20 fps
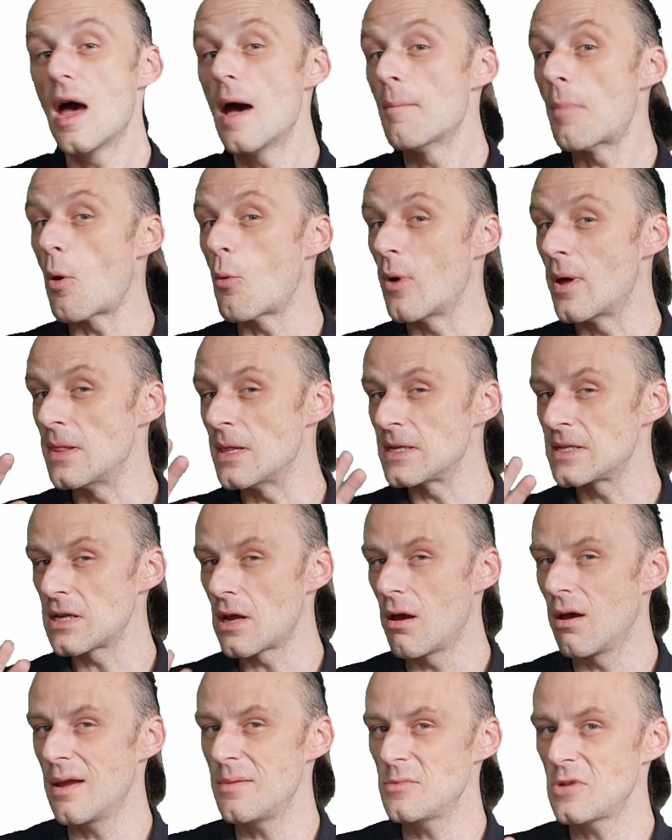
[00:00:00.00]
But when the
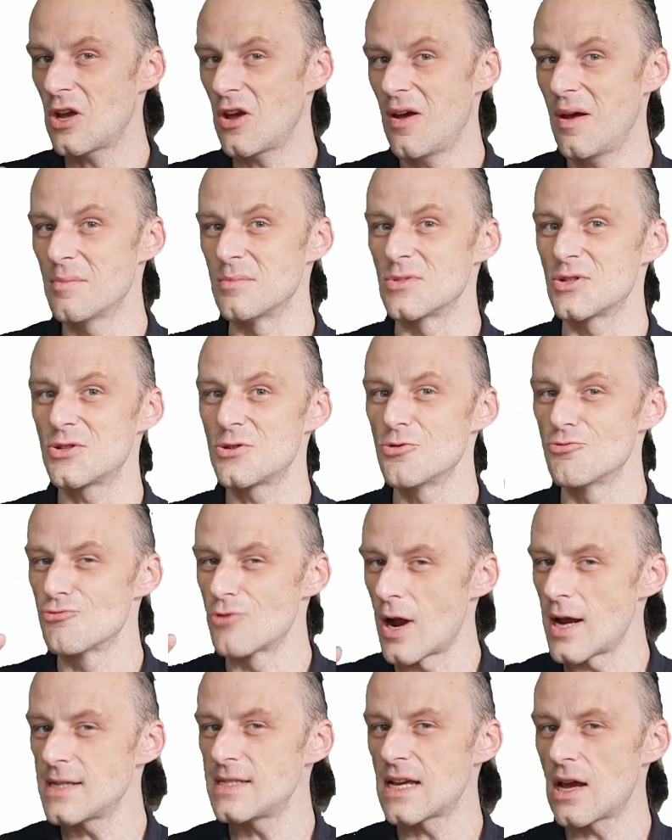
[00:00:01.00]
time comes to
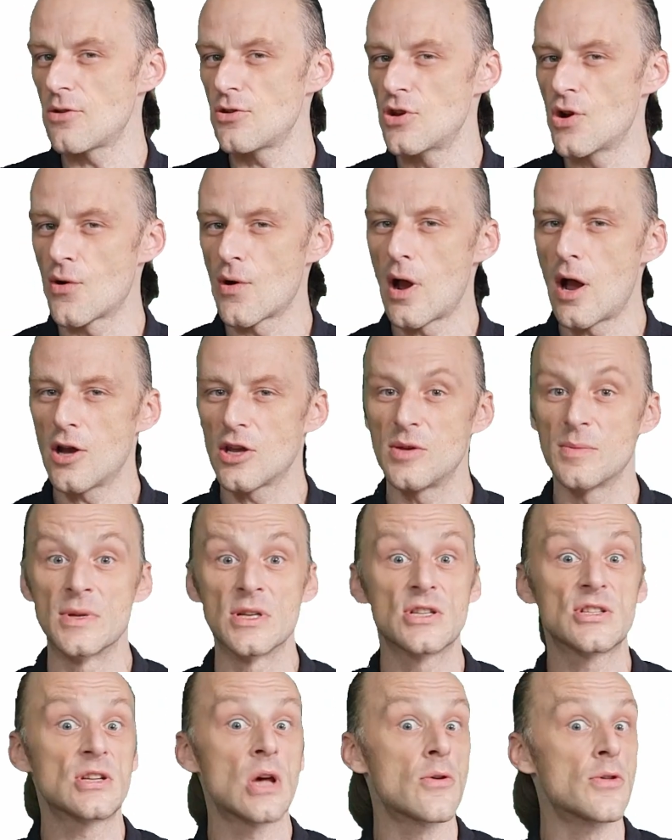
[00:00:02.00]
write out your argument
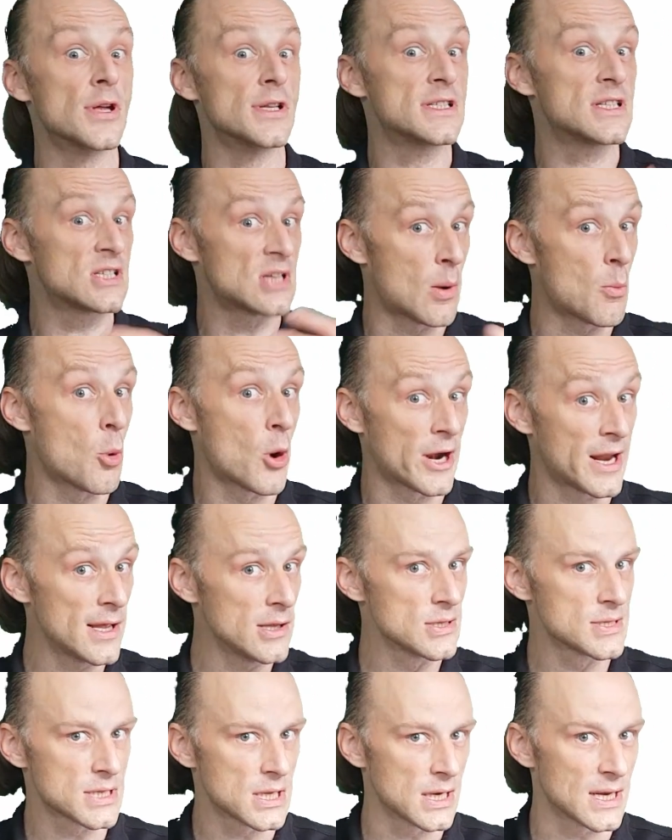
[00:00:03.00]
so that someone
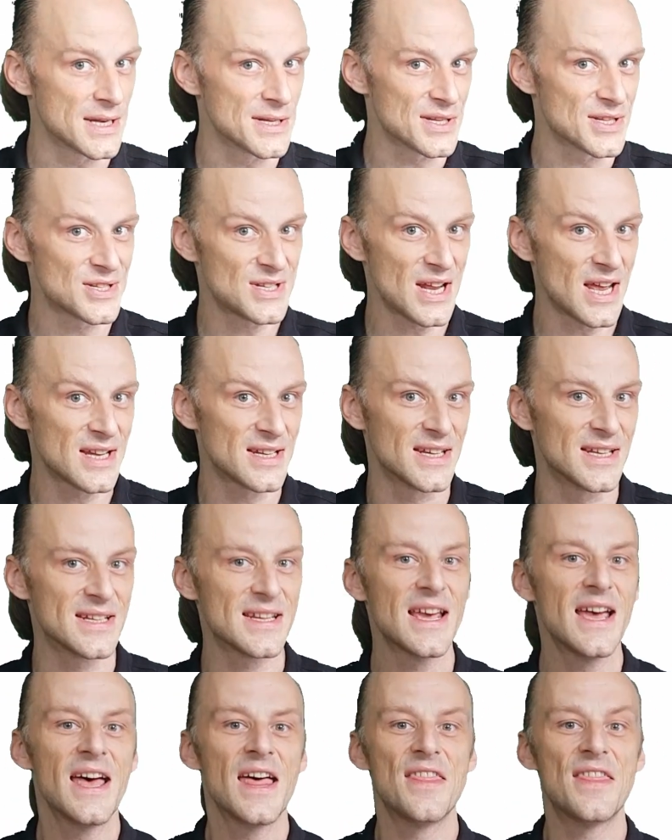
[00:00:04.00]
else can understand it,
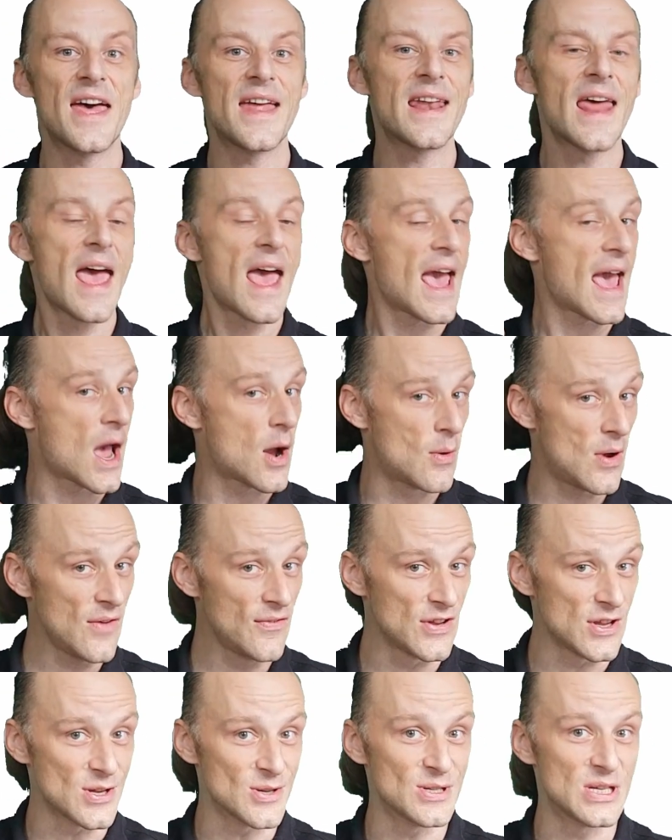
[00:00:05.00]
then however
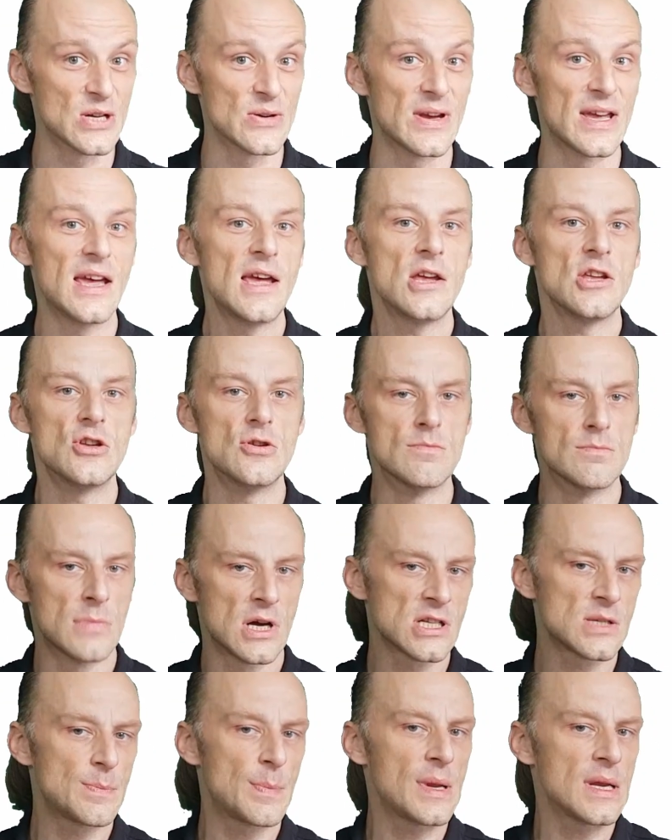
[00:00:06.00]
you do it, you
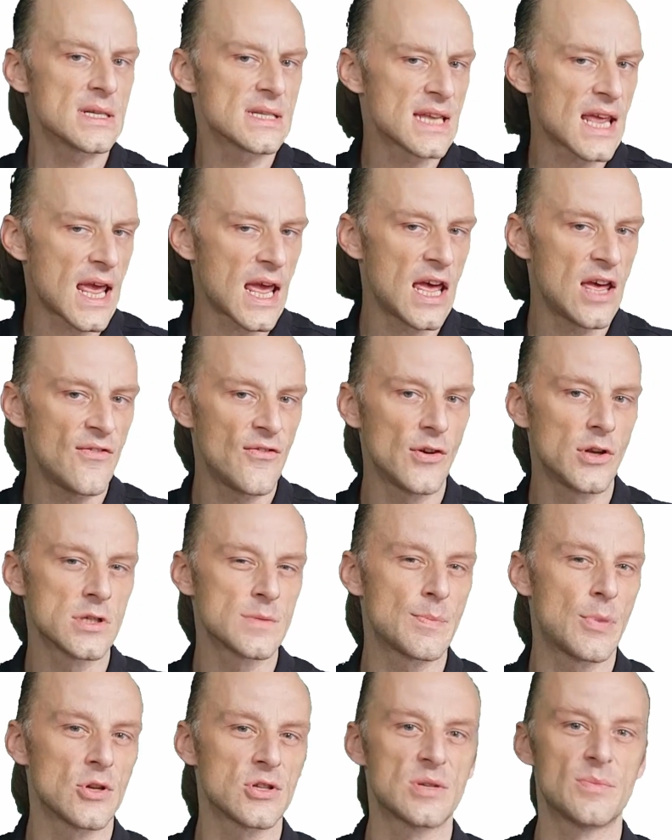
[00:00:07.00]
must be as careful as
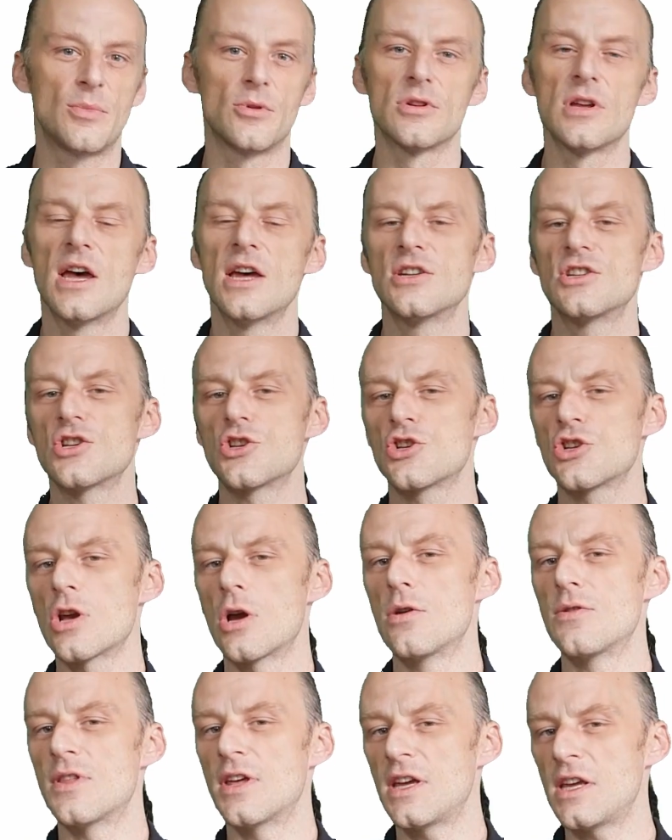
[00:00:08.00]
possible to
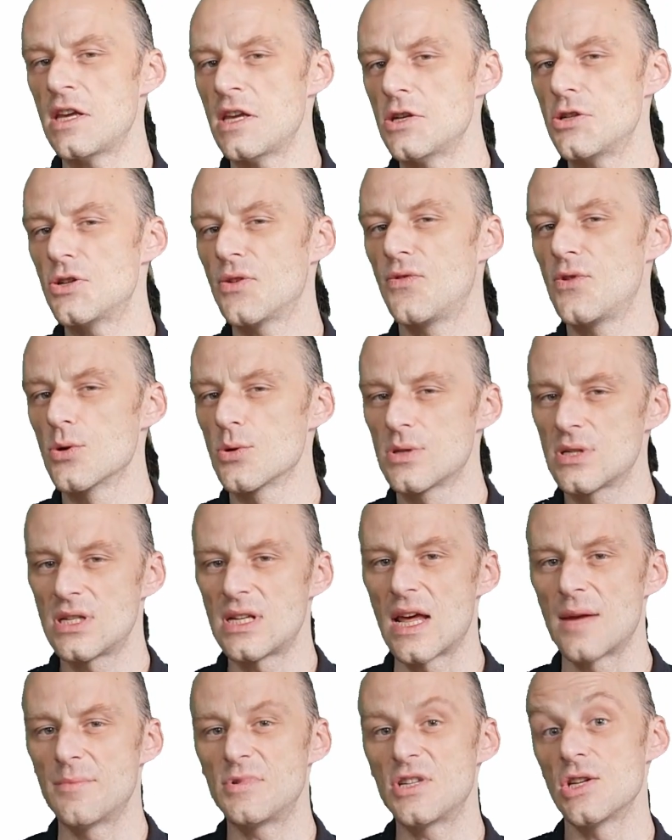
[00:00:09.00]
show that each of your
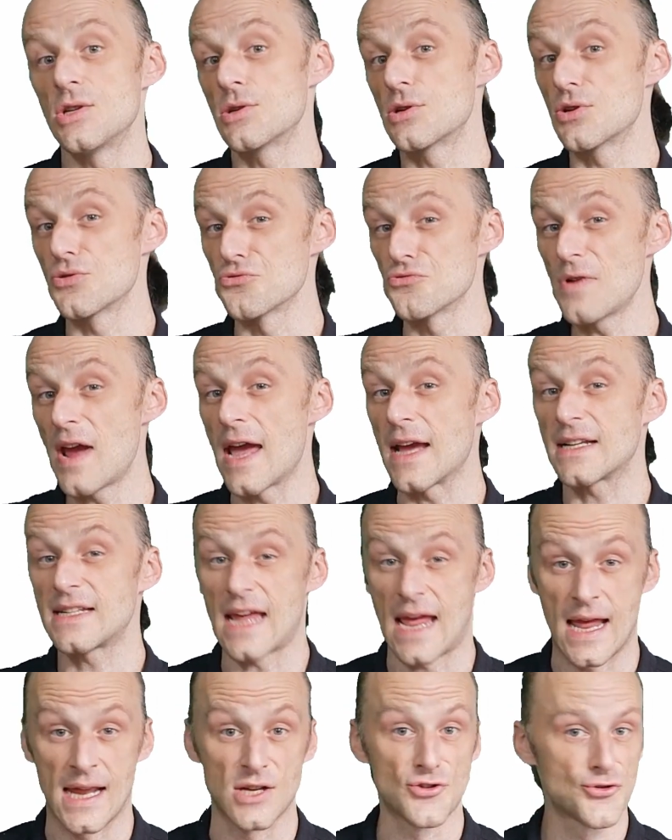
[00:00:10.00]
steps is correct
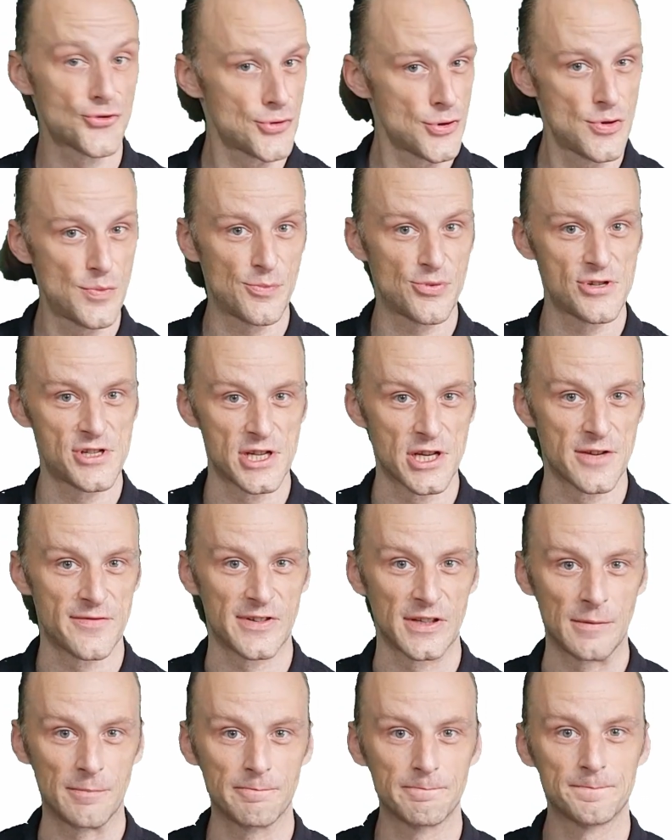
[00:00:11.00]
and
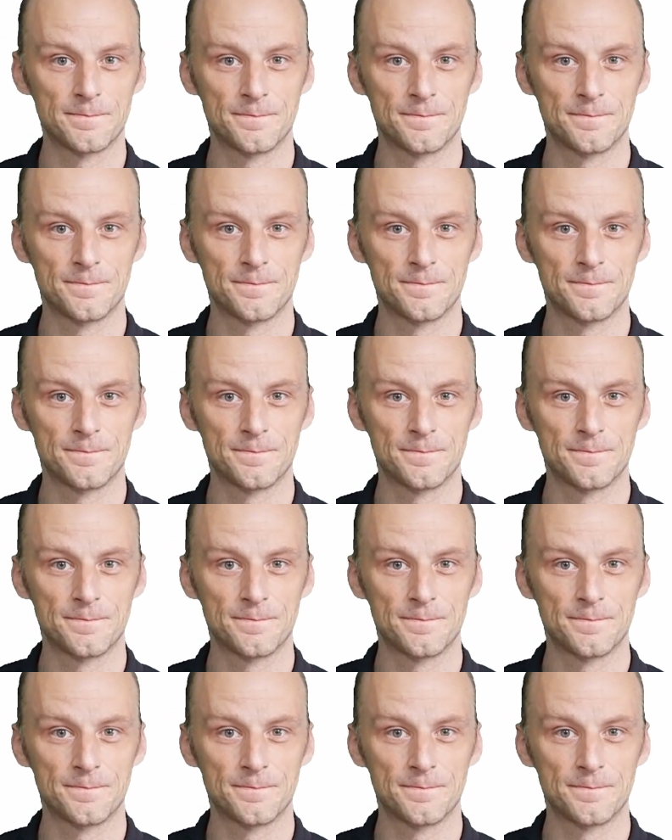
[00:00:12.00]
truth-preserving.